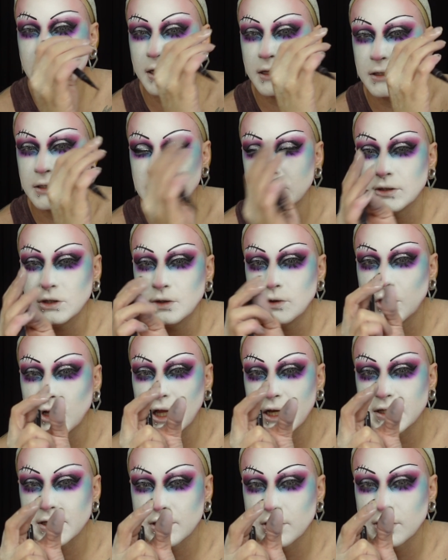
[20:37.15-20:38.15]
And you
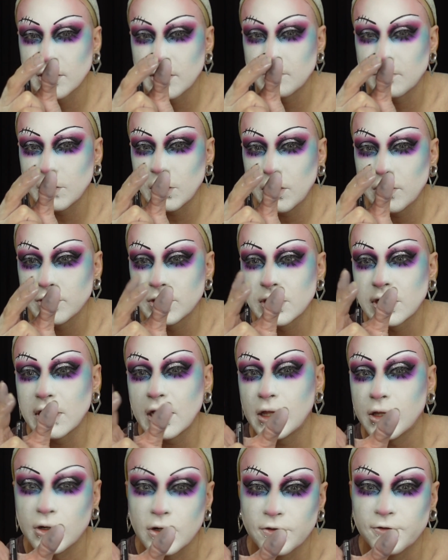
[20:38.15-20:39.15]
cluster them closer
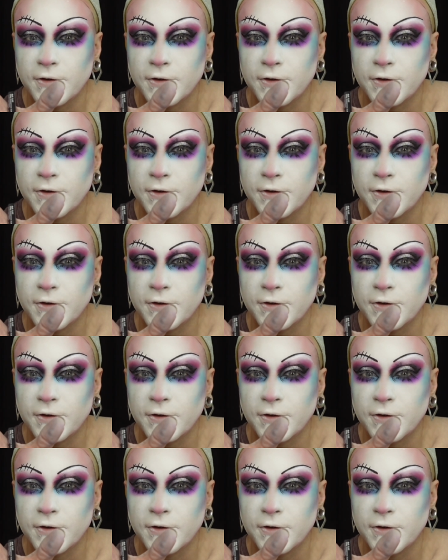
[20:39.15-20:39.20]
together or